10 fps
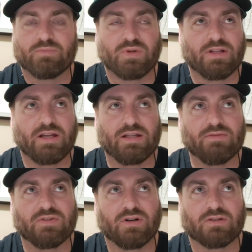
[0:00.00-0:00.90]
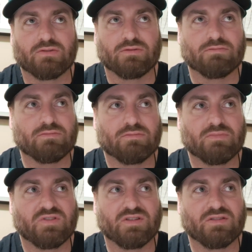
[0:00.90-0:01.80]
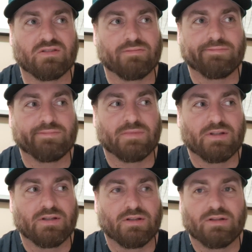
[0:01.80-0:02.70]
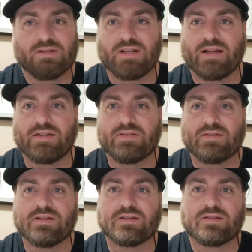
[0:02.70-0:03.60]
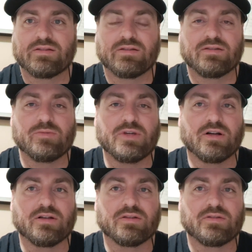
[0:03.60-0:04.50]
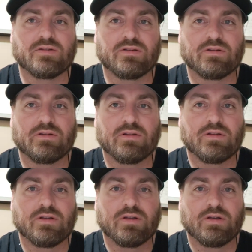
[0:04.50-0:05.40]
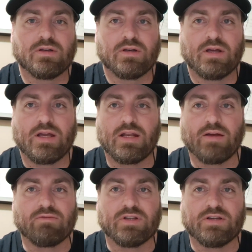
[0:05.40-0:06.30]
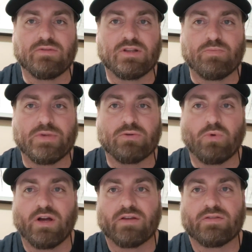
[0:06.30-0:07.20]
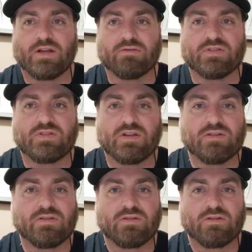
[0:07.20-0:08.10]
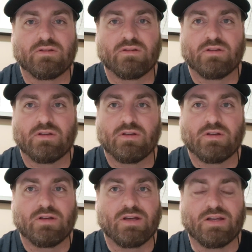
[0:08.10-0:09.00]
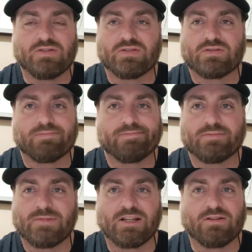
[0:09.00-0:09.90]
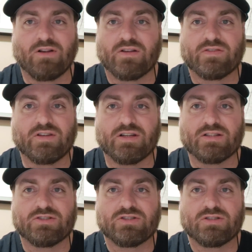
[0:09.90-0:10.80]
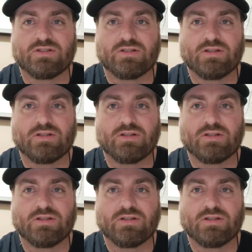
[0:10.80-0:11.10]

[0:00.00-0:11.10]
Probably hadn't even talked to him since 96, to be honest. And I've lived in the Midwest ever since and just kind of lost touch.